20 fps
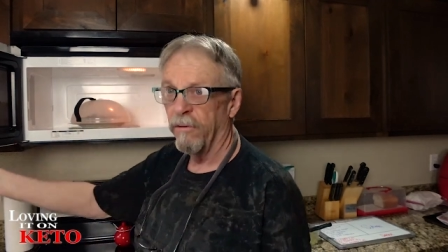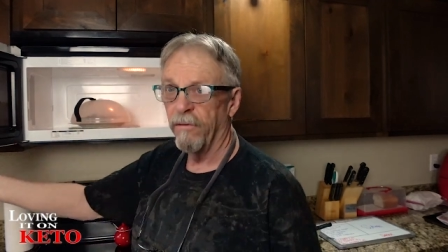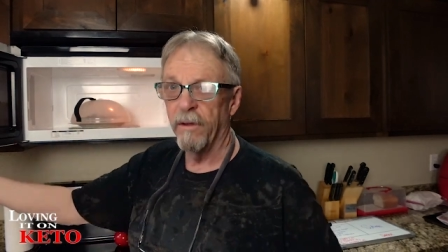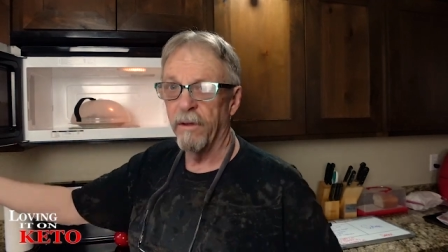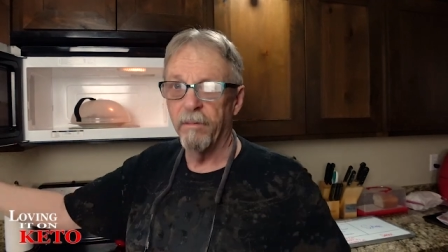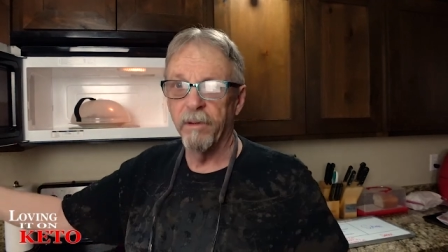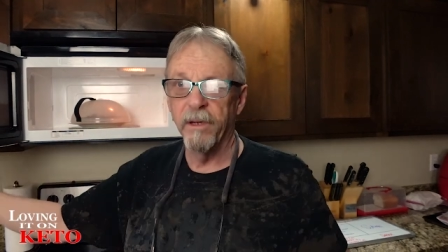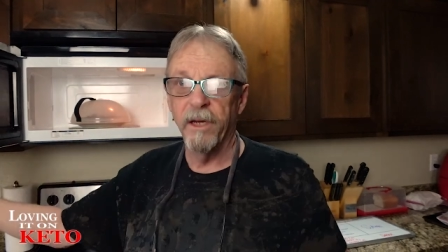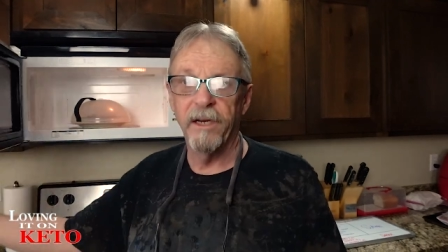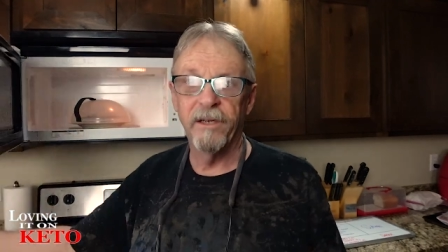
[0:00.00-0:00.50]
over
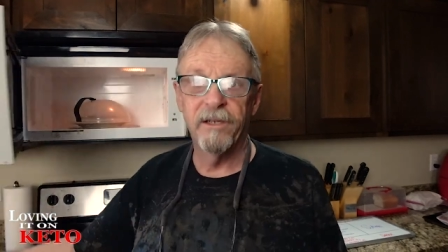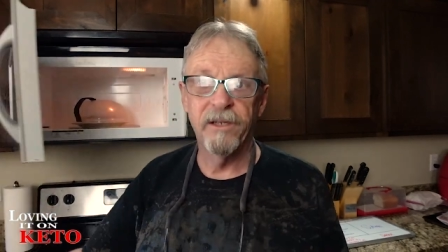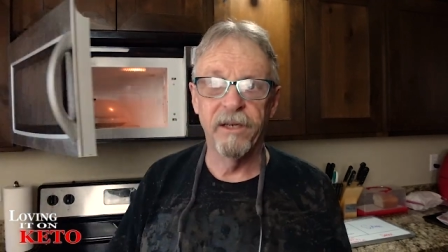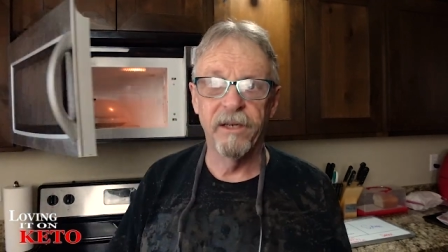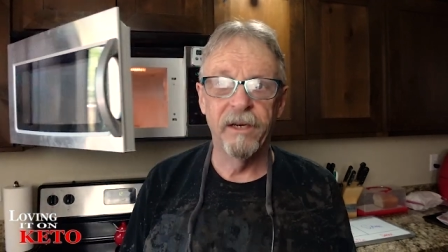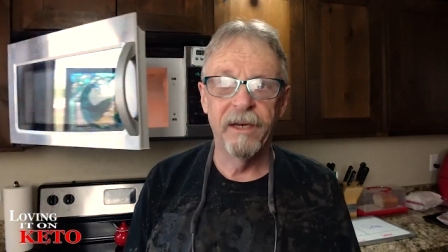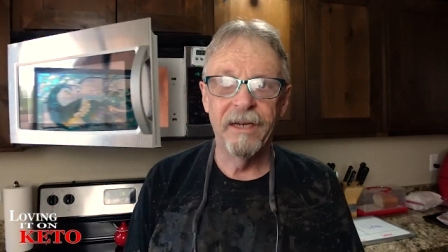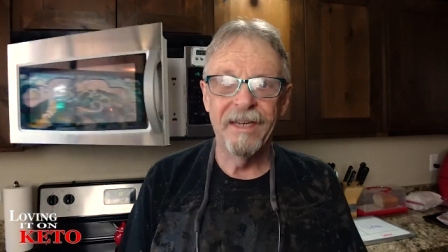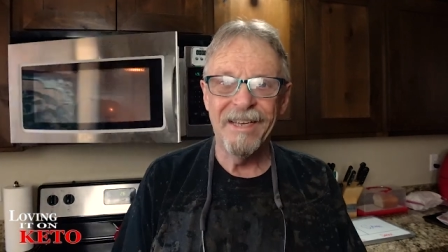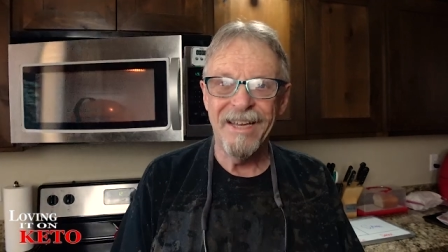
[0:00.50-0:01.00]
the place,
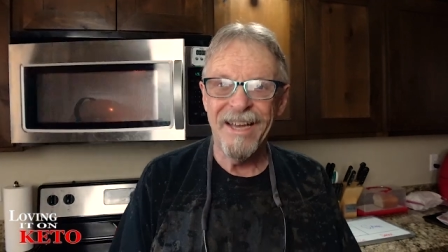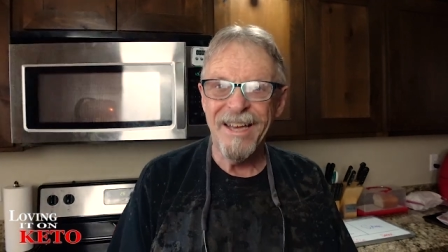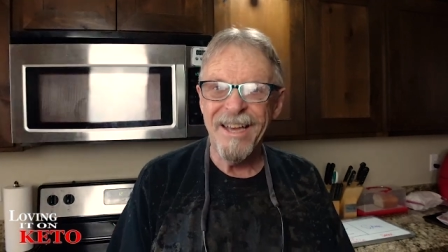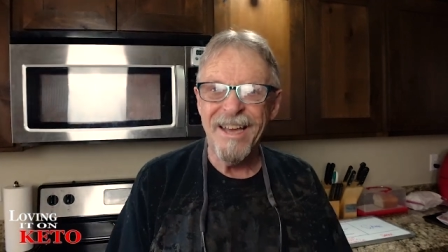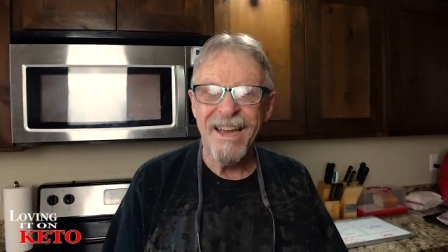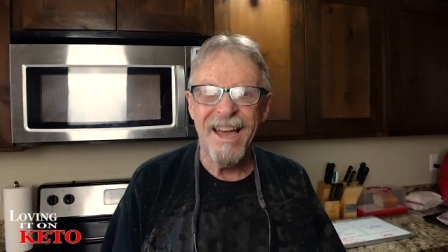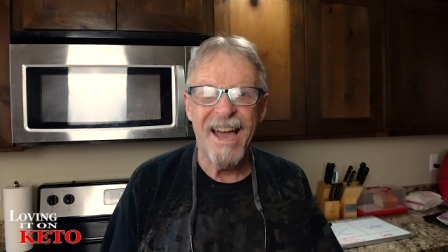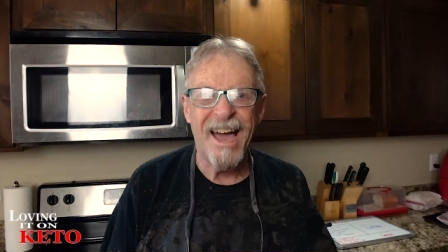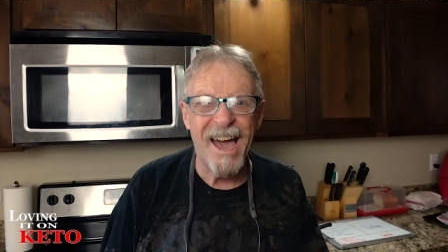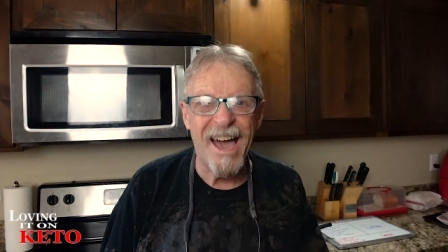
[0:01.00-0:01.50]
and
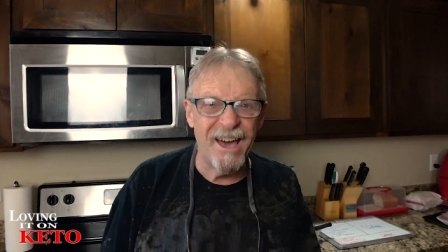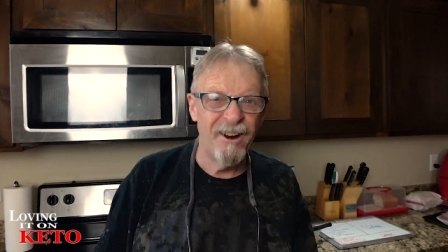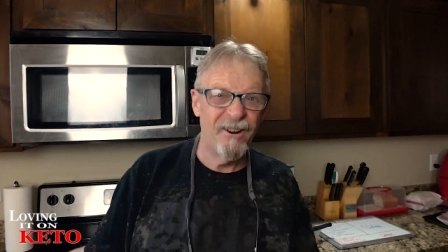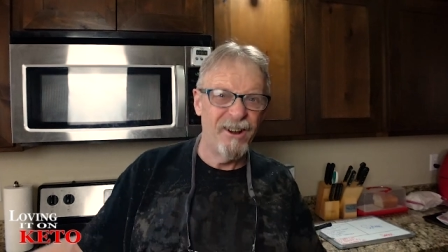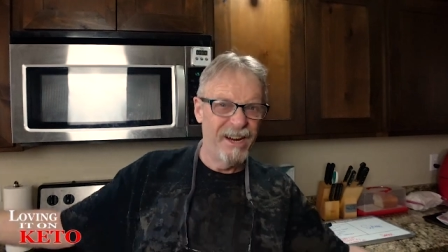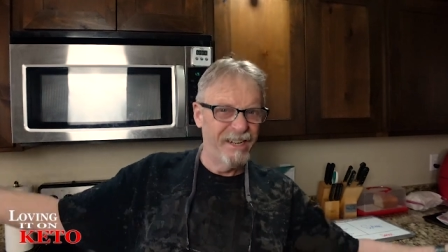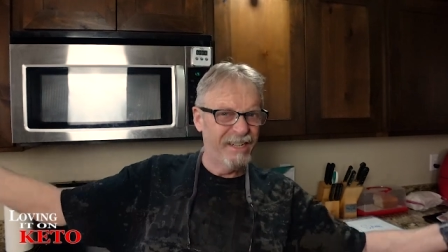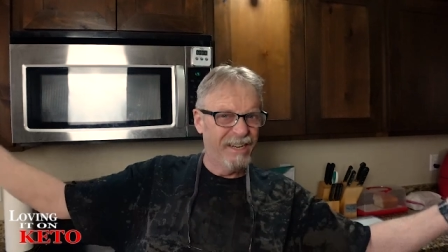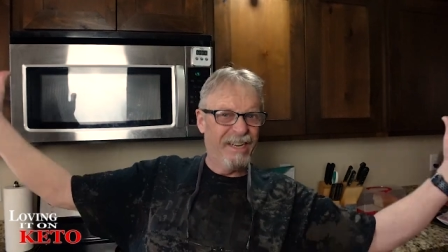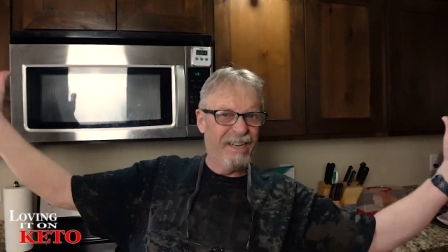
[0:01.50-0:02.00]
I don't
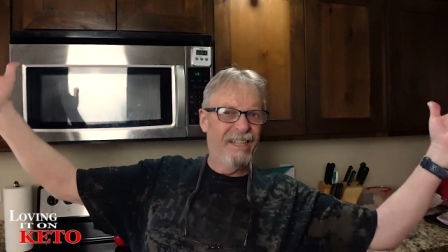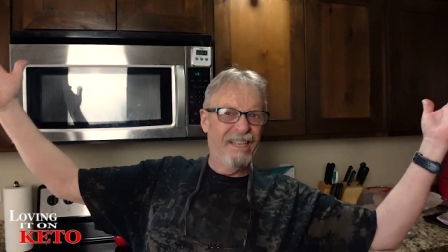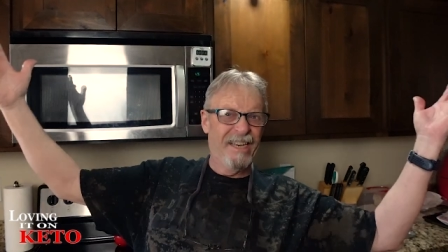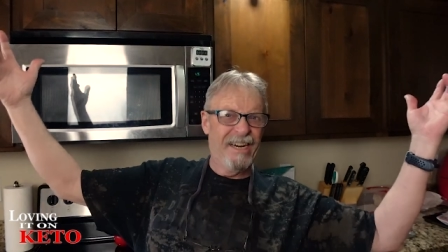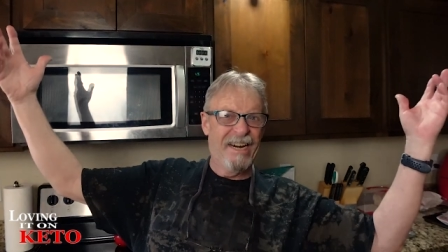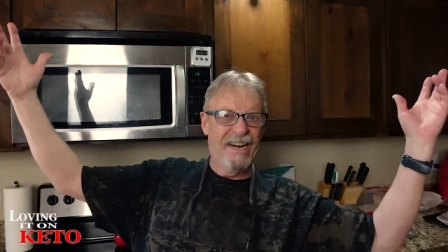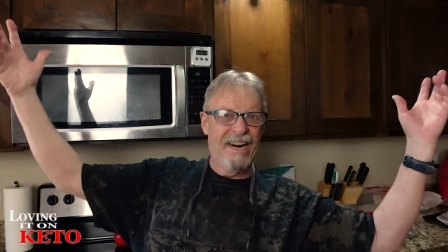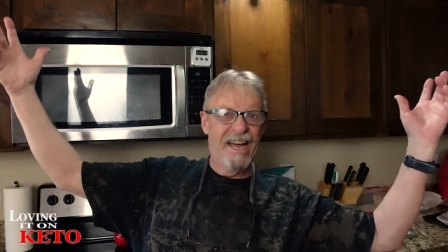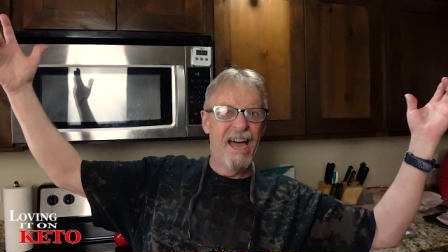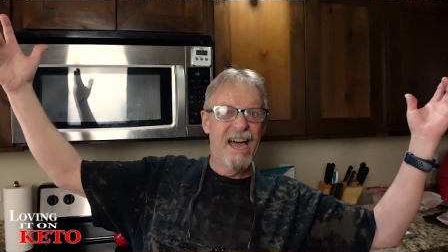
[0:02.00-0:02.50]
like to
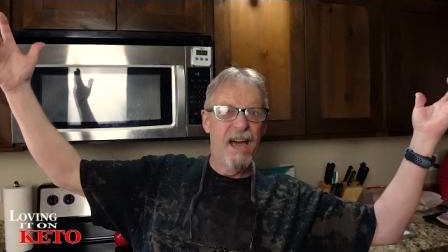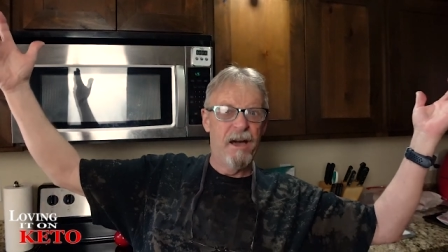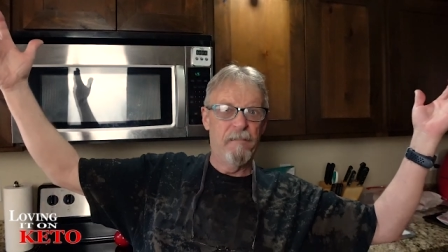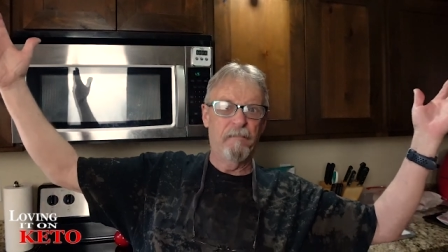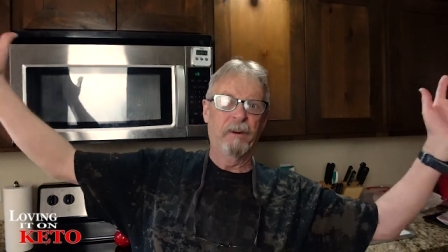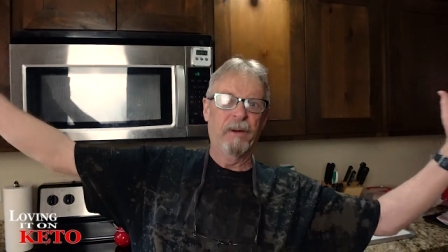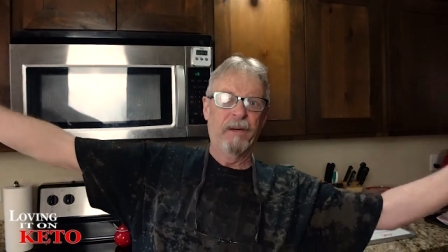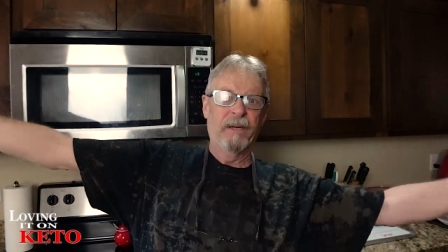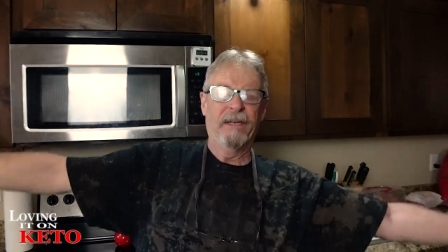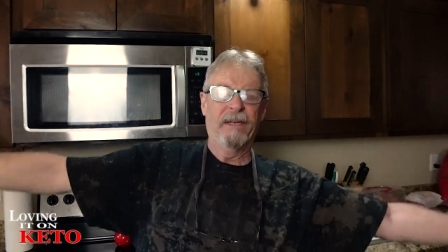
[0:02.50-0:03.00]
clean it up.